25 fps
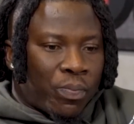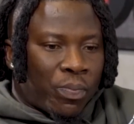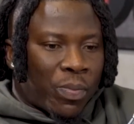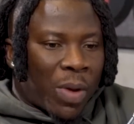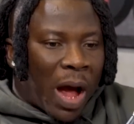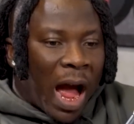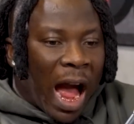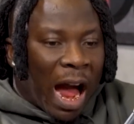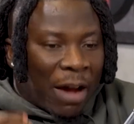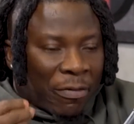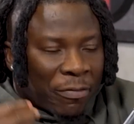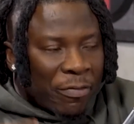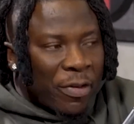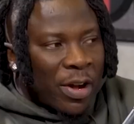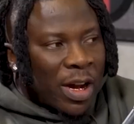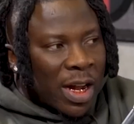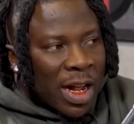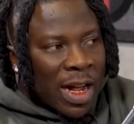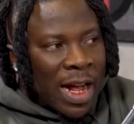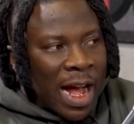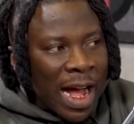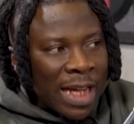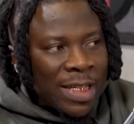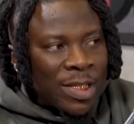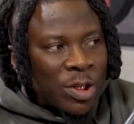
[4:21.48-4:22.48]
Africa
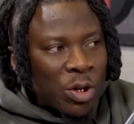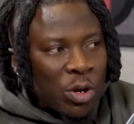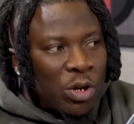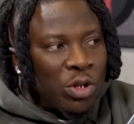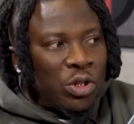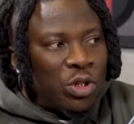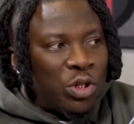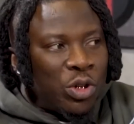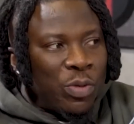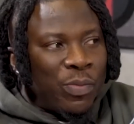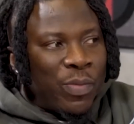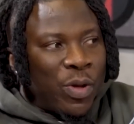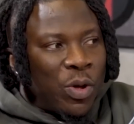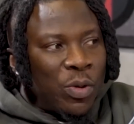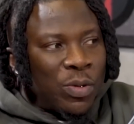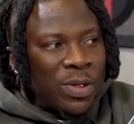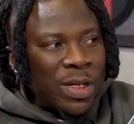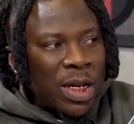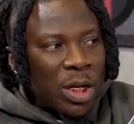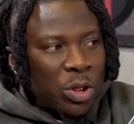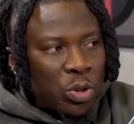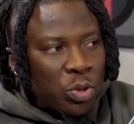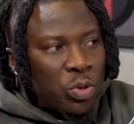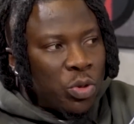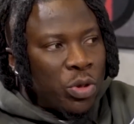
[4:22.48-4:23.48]
has
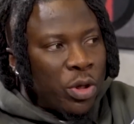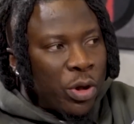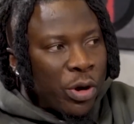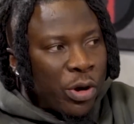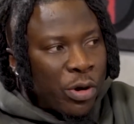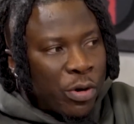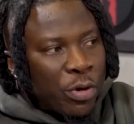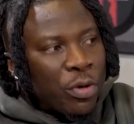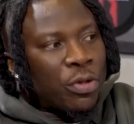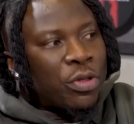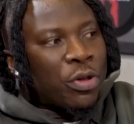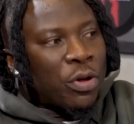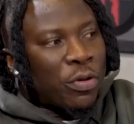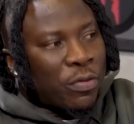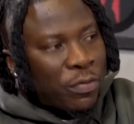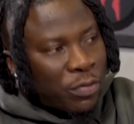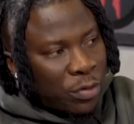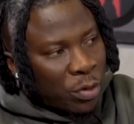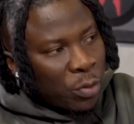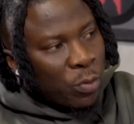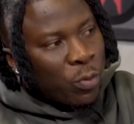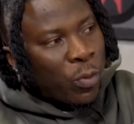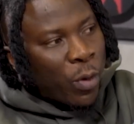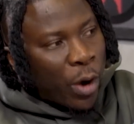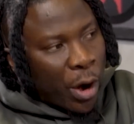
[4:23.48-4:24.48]
contributed to the growth of the
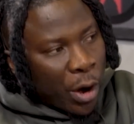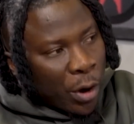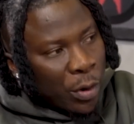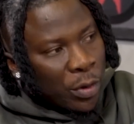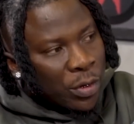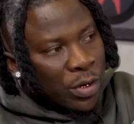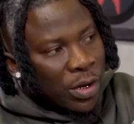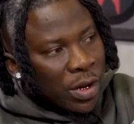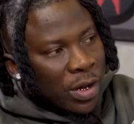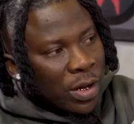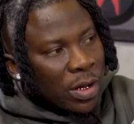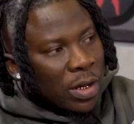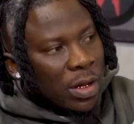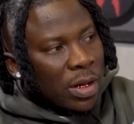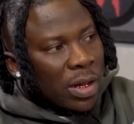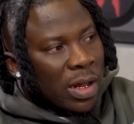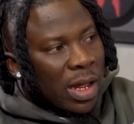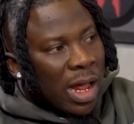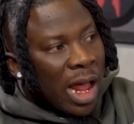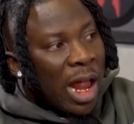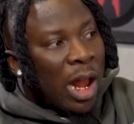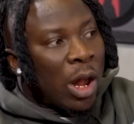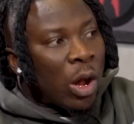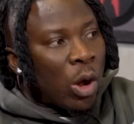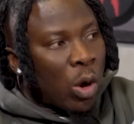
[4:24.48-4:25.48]
world
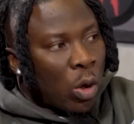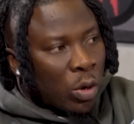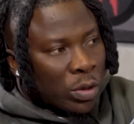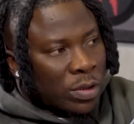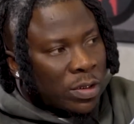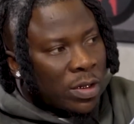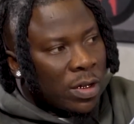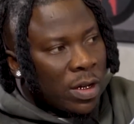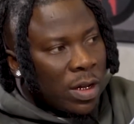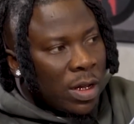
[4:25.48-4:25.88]
a lot